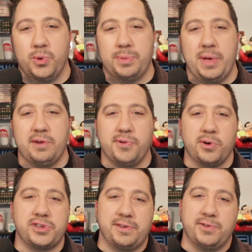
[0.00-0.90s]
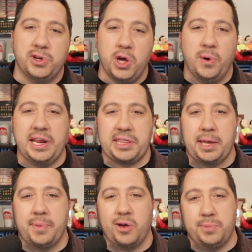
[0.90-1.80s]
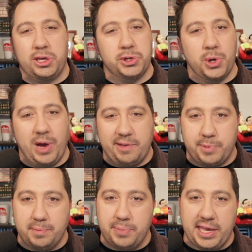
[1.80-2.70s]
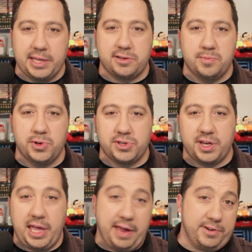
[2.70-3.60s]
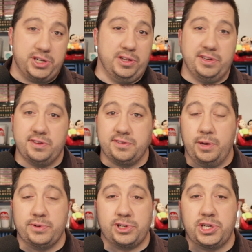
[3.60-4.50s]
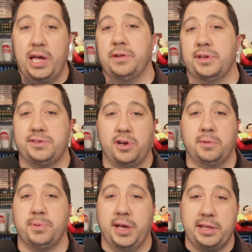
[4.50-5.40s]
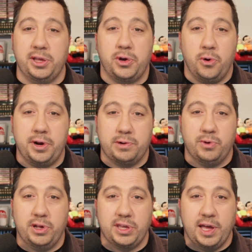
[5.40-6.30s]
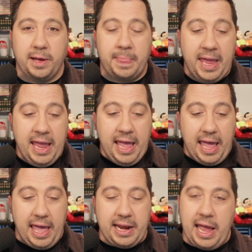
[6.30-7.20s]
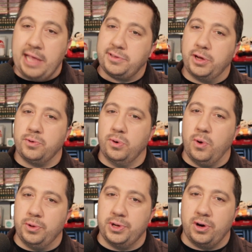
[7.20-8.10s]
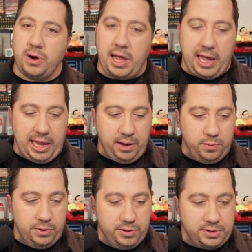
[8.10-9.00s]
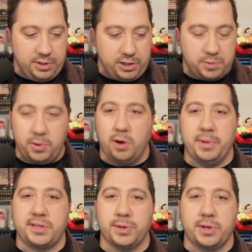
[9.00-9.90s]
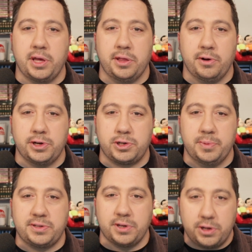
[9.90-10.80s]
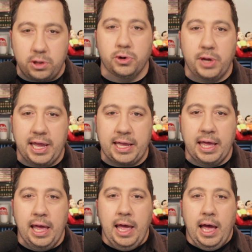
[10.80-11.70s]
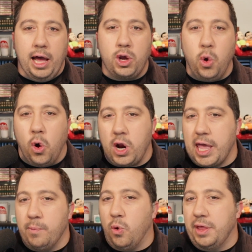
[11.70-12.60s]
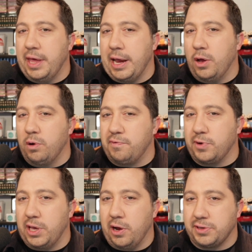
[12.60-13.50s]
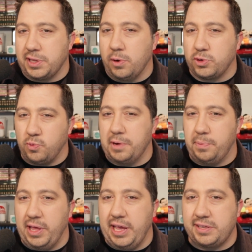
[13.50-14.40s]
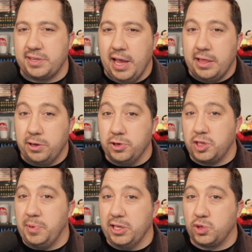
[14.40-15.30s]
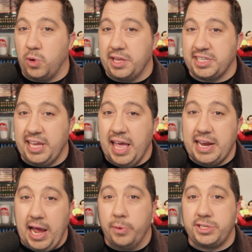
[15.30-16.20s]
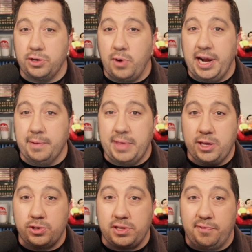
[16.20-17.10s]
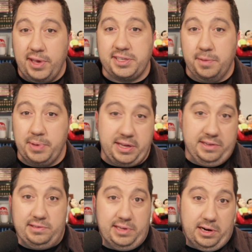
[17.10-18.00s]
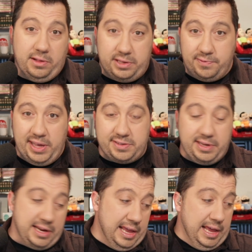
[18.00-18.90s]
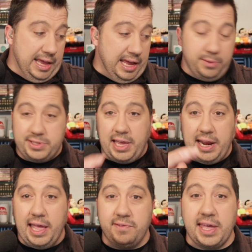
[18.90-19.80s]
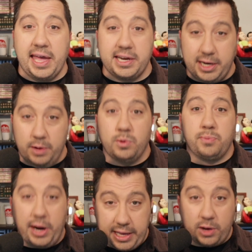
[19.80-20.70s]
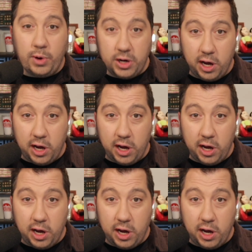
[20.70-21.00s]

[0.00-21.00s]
with Ben. Folks, if you know anything about me, you know I've been big into music. Actually, since I was a child, I started playing the accordion real young. And as I grew older, I was experimenting with other instruments, including a Korg M one that I owned for years. And there was one place that used to be in Swansea. Now it's in Raynham that used to fix it because, you know, let's face it, I was kind of heavy-handed and would break it quite